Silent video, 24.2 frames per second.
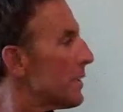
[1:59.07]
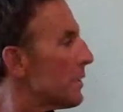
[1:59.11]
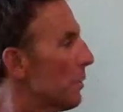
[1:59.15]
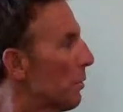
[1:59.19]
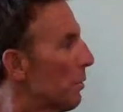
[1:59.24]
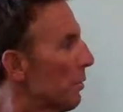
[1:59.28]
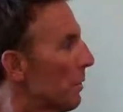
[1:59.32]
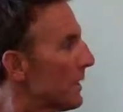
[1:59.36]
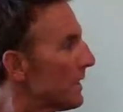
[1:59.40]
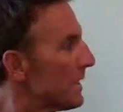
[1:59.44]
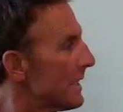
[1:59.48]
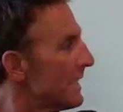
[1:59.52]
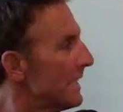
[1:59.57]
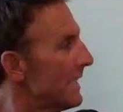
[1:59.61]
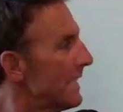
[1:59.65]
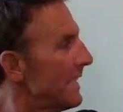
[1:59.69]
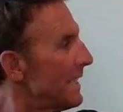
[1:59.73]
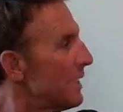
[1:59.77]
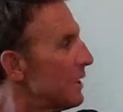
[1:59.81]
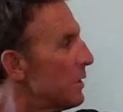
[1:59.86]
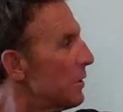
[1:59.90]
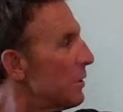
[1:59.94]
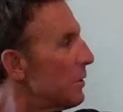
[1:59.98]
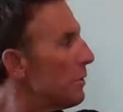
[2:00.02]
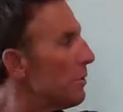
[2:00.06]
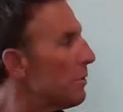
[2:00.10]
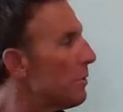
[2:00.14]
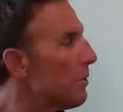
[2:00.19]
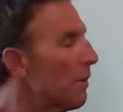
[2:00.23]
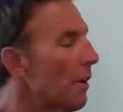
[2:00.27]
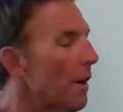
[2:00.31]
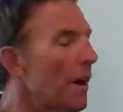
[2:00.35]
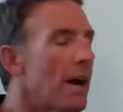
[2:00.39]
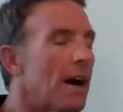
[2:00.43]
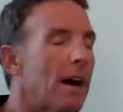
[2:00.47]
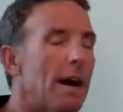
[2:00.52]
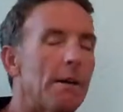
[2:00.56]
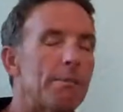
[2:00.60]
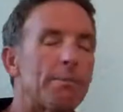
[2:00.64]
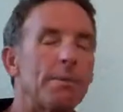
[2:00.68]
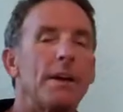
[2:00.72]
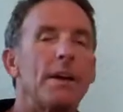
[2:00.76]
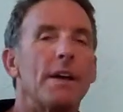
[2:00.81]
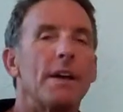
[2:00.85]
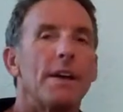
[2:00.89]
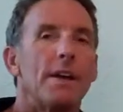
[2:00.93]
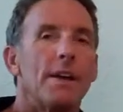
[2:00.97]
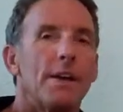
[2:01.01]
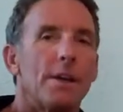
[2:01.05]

So once these 2 drop,